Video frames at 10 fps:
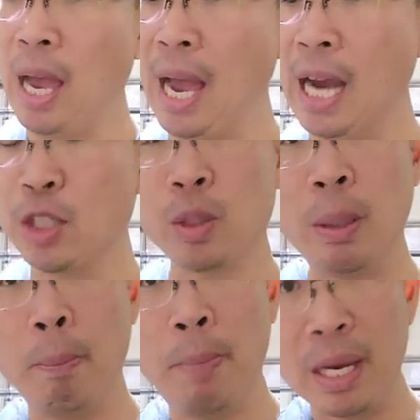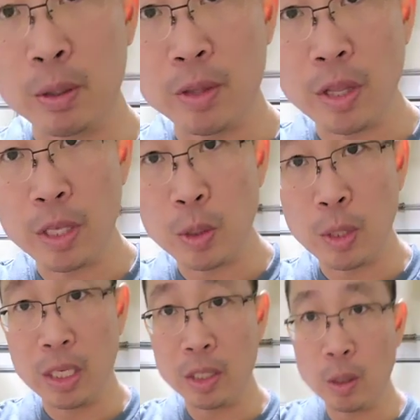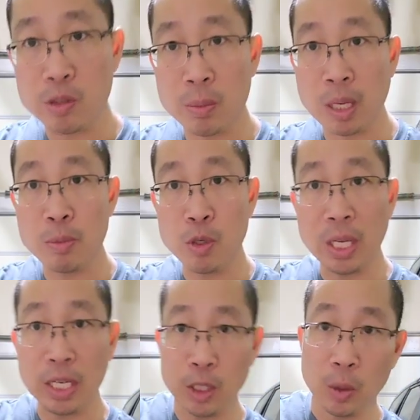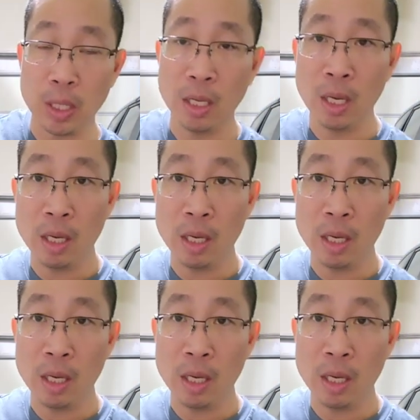actually bigger than the unit. You know, sometimes you get a unit,